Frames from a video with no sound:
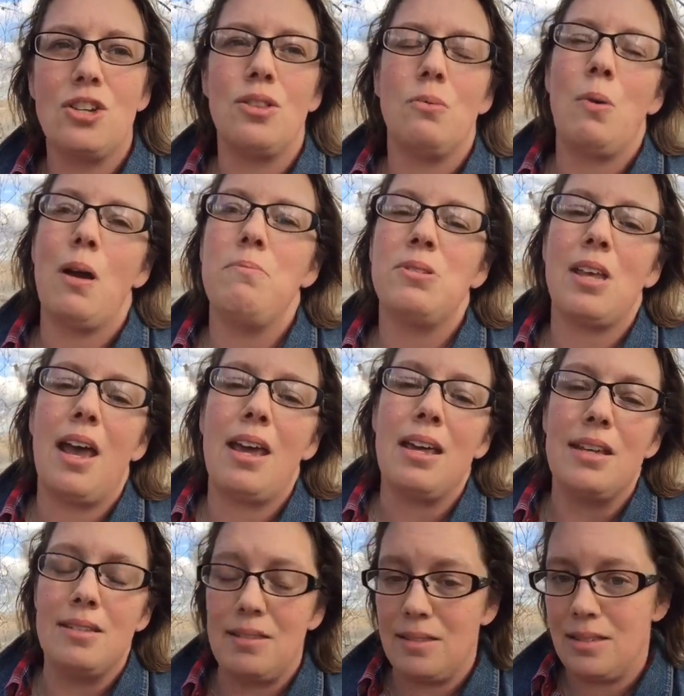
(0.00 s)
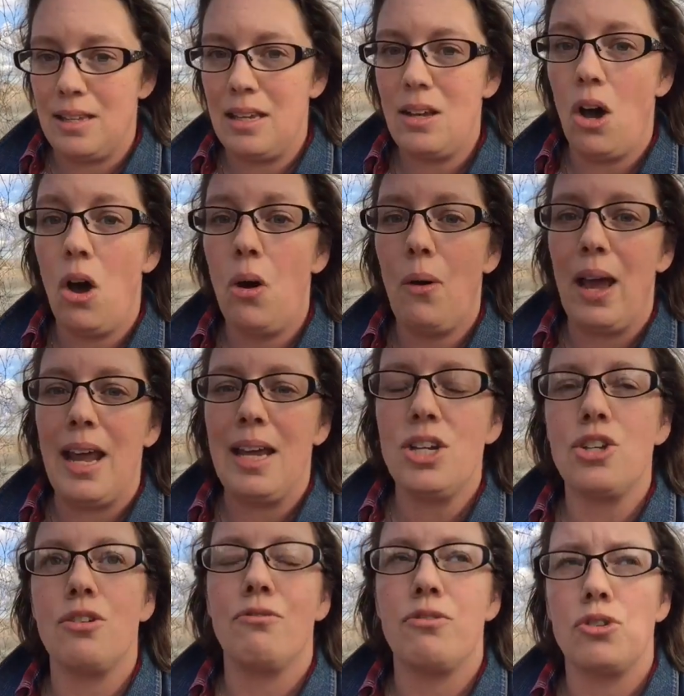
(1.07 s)
The website is
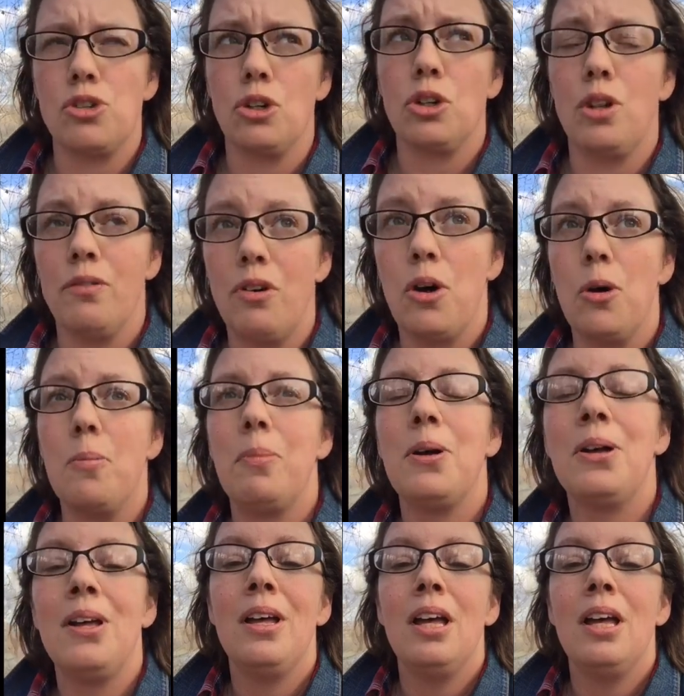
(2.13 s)
COH for Circle of Hope,